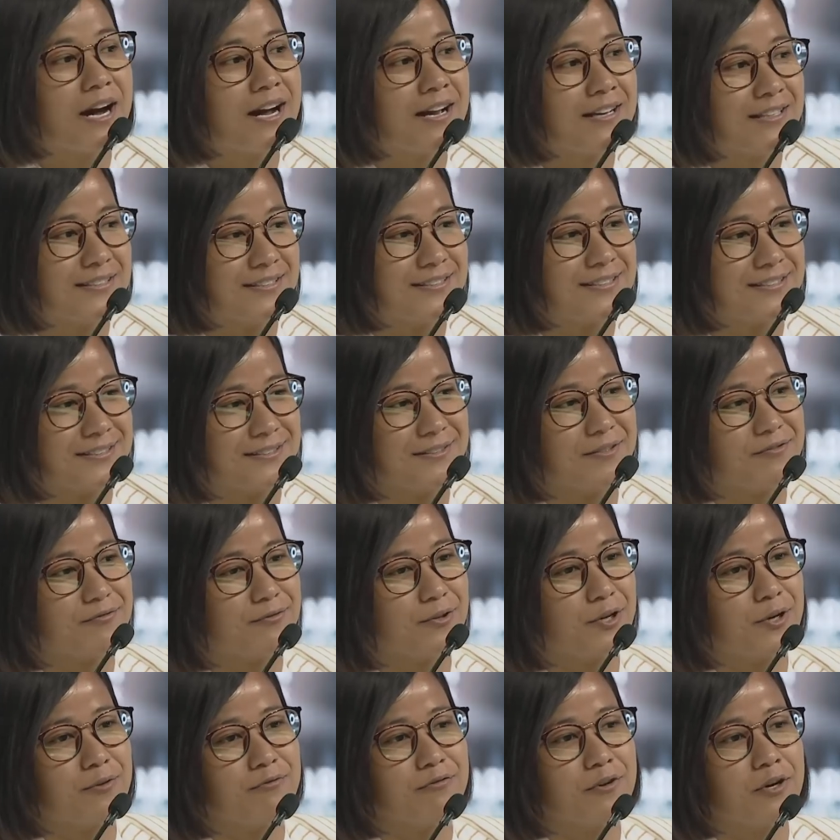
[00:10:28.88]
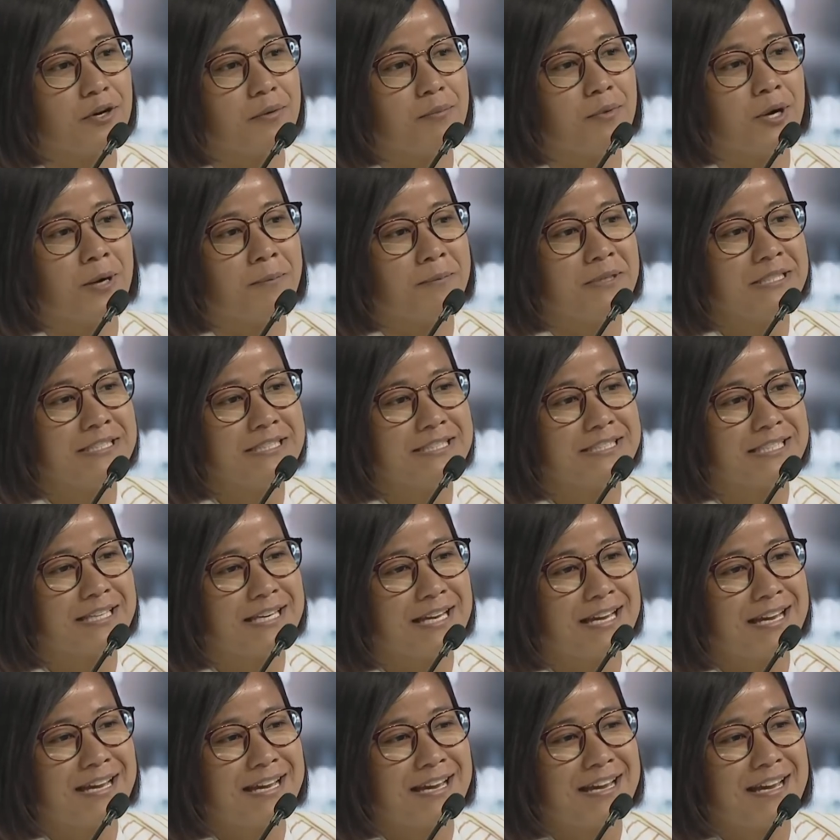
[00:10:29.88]
your eyes for a moment
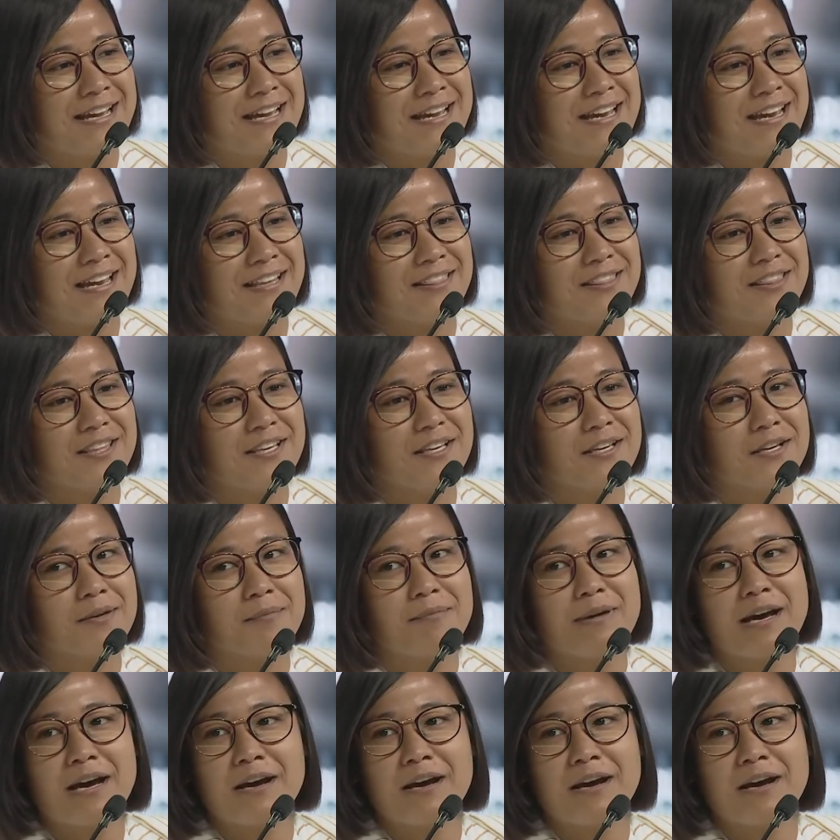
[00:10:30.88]
and think